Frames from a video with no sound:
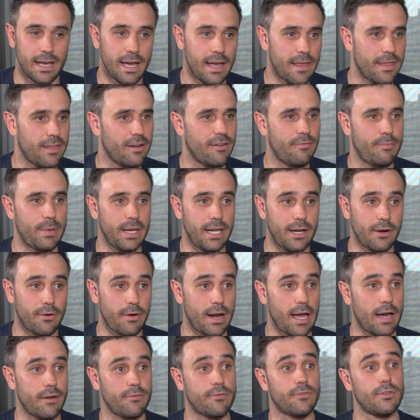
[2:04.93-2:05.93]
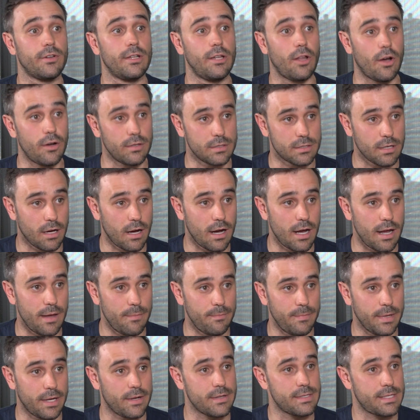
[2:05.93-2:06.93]
that have been around for a long time
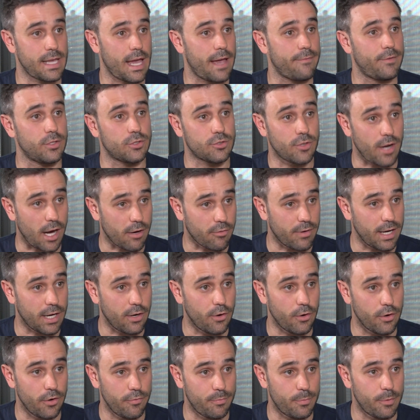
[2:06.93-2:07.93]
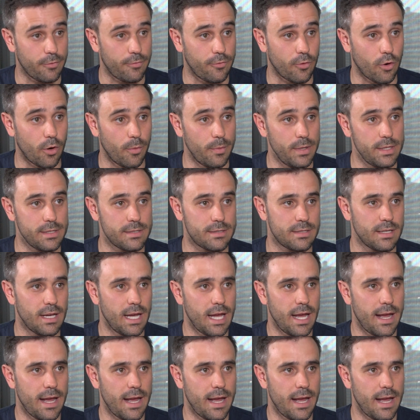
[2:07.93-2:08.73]
because they have a track record of performance,